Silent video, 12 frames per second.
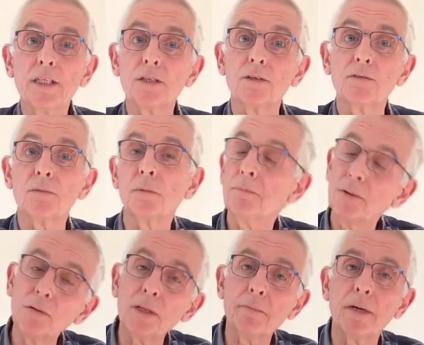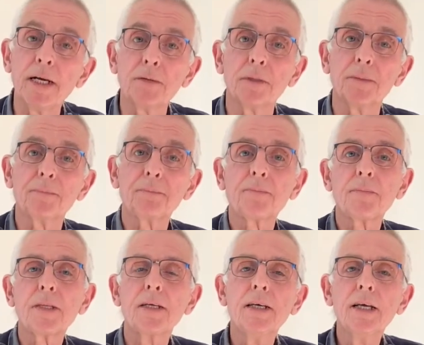tool from a poorly made one.
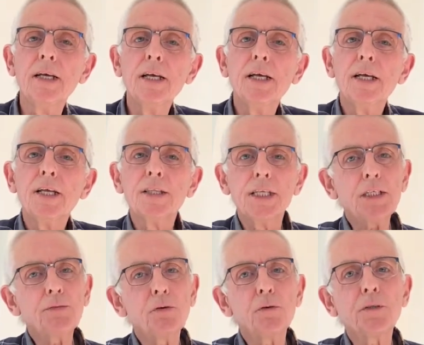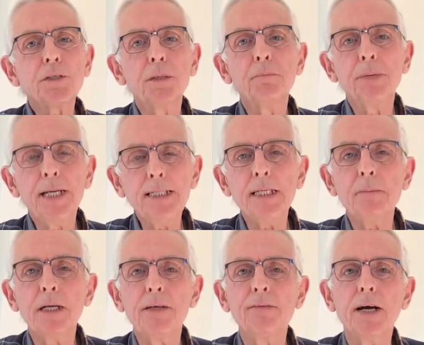This forced competing
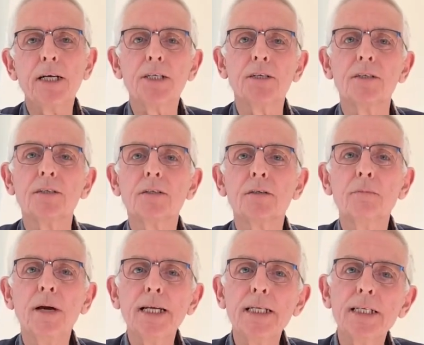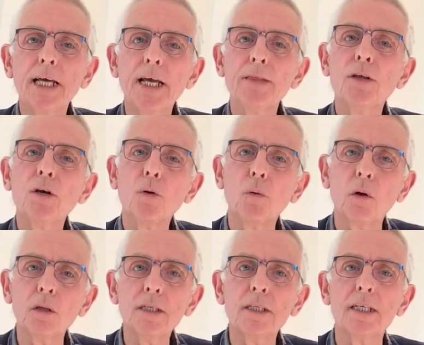manufacturers to maintain the
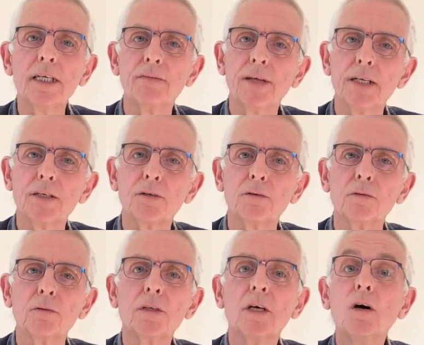quality of their tools